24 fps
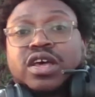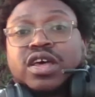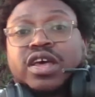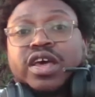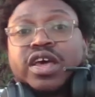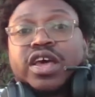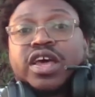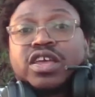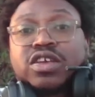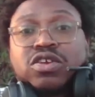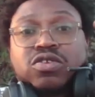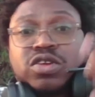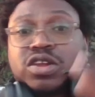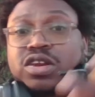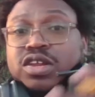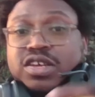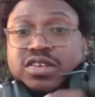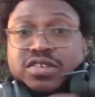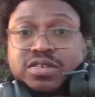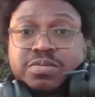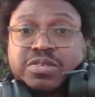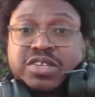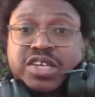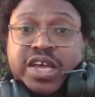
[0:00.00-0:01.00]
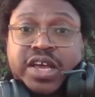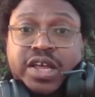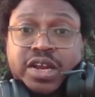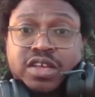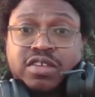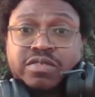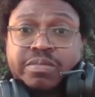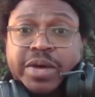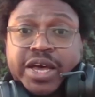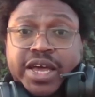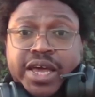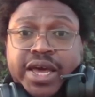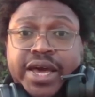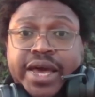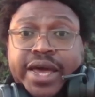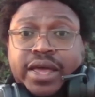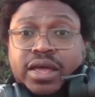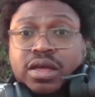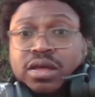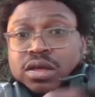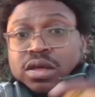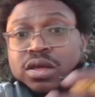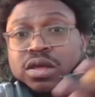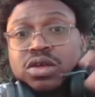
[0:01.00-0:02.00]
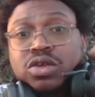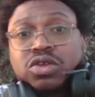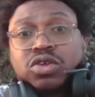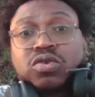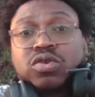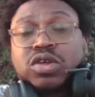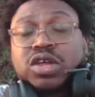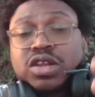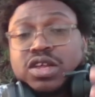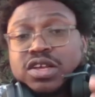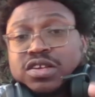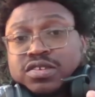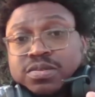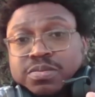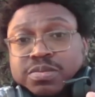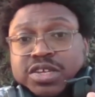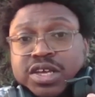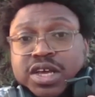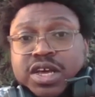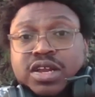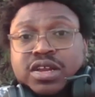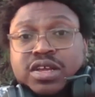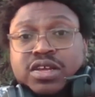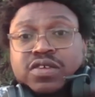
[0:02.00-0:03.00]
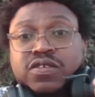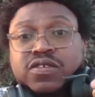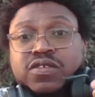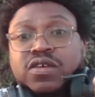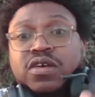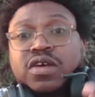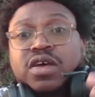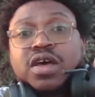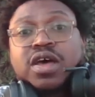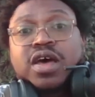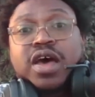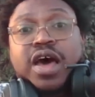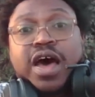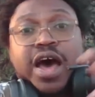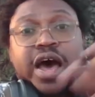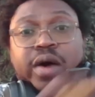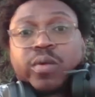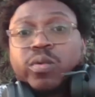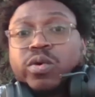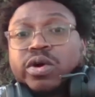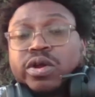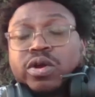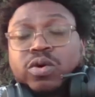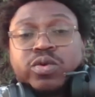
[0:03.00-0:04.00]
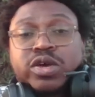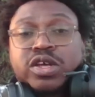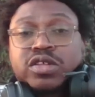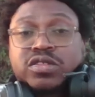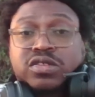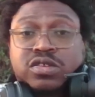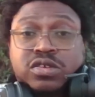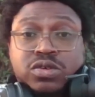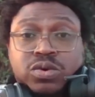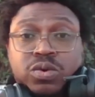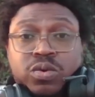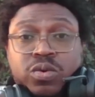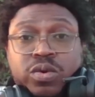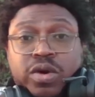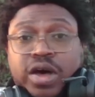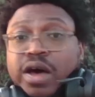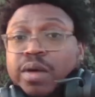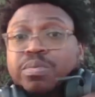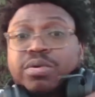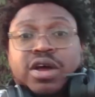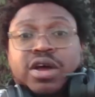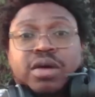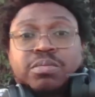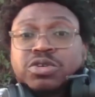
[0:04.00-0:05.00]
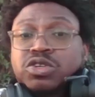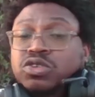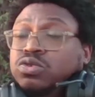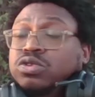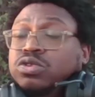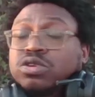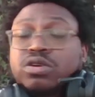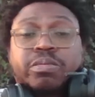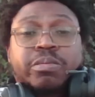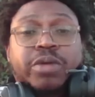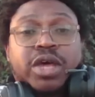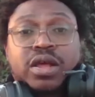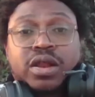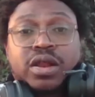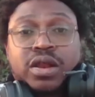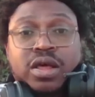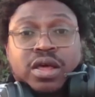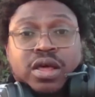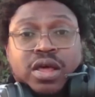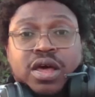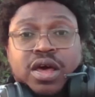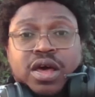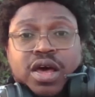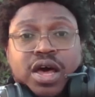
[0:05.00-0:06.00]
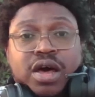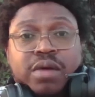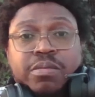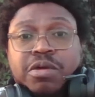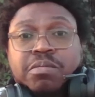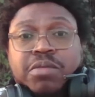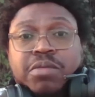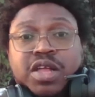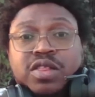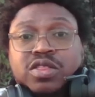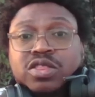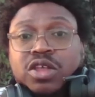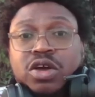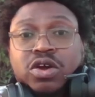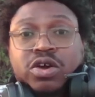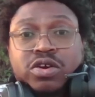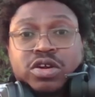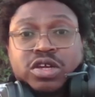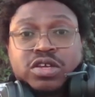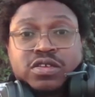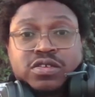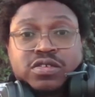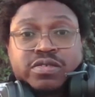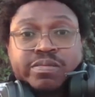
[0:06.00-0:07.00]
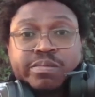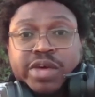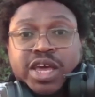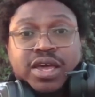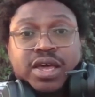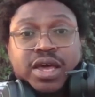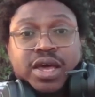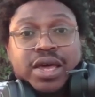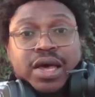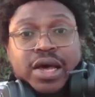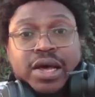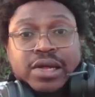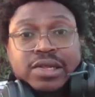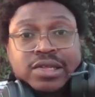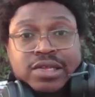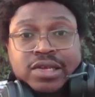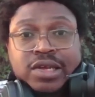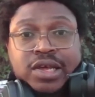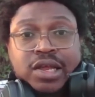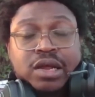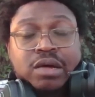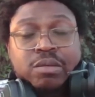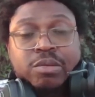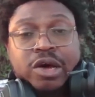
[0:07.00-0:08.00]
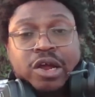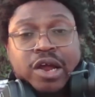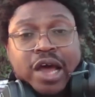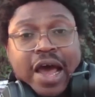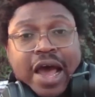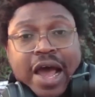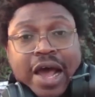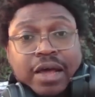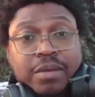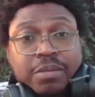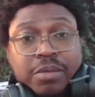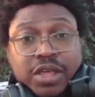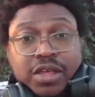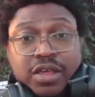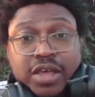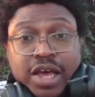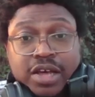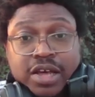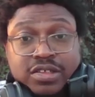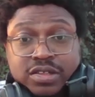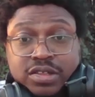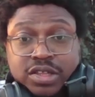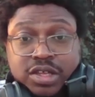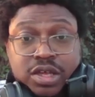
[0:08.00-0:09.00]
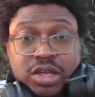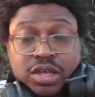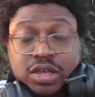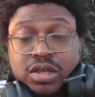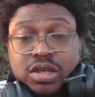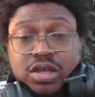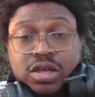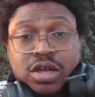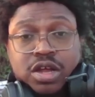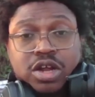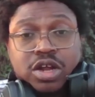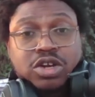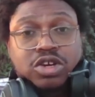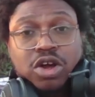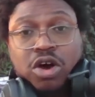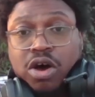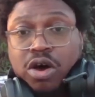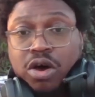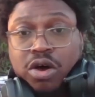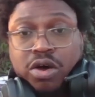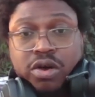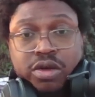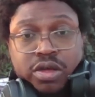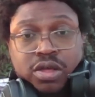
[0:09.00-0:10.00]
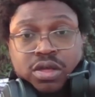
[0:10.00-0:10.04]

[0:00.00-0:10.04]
and you need to get some xannies my guy you need to get some xannies i want to win too i promise you look man i'm in my 30s making content about an ibs league dog